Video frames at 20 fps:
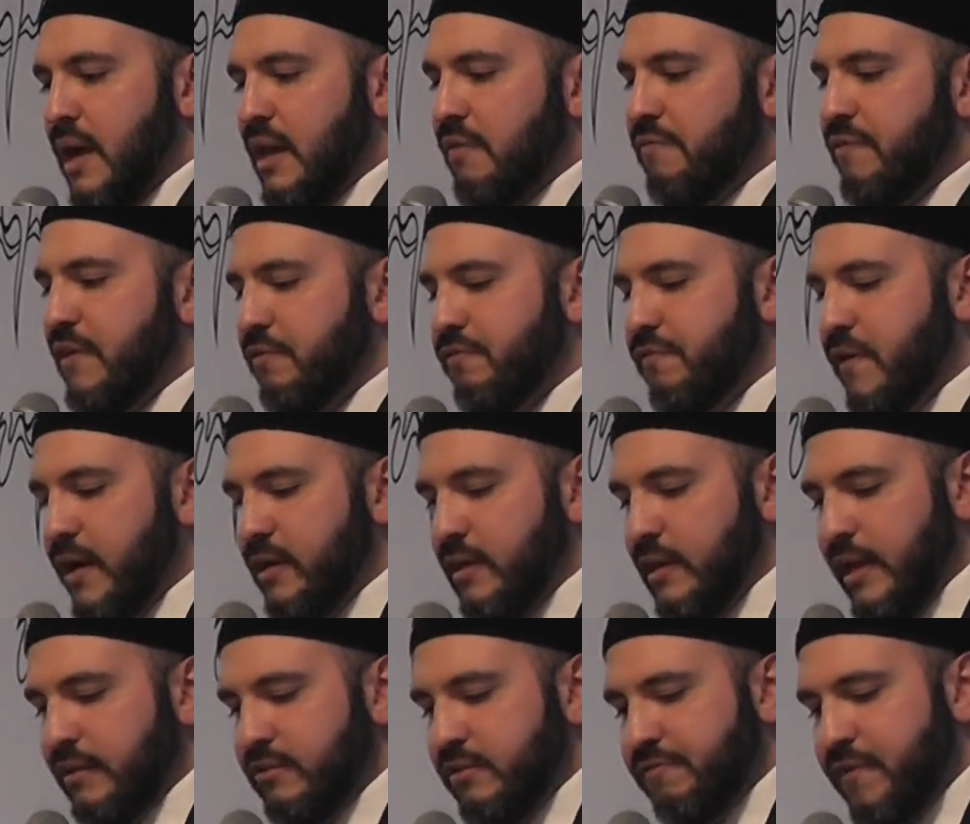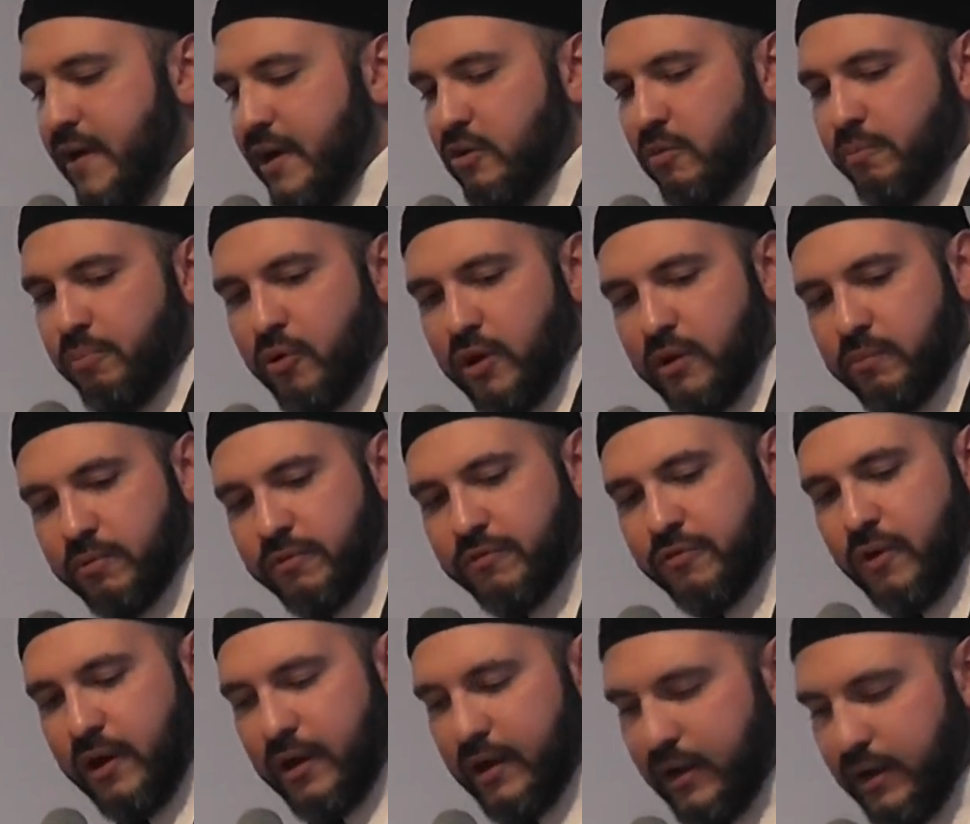And I think finally, as a final point
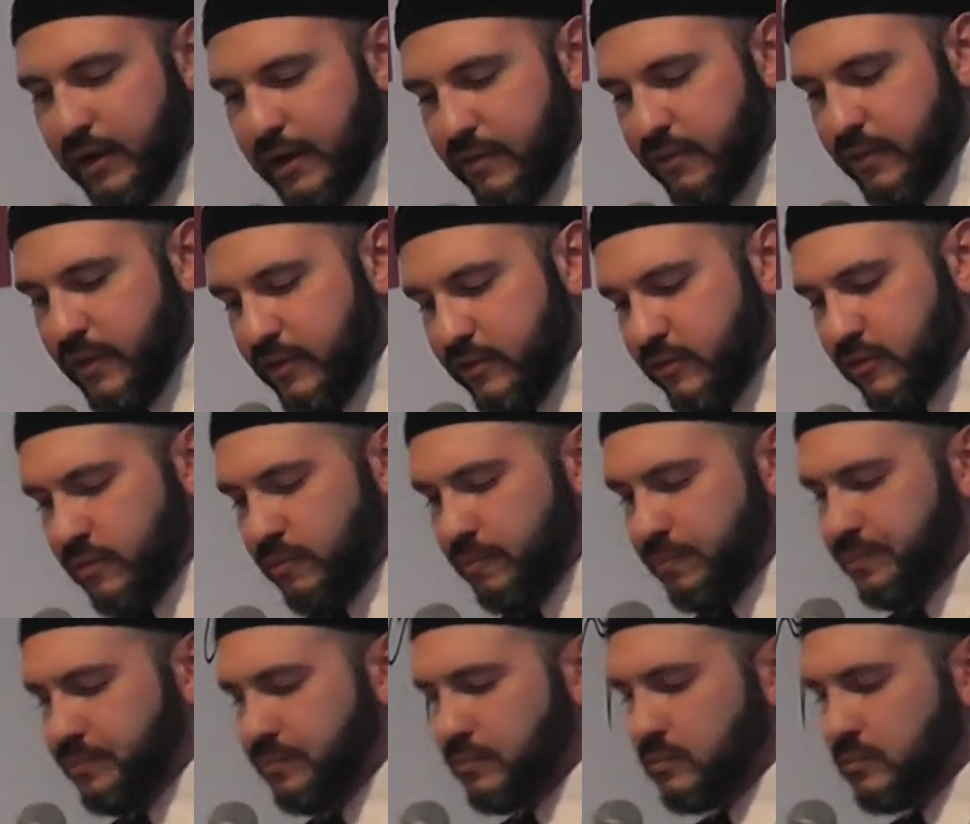before I end this.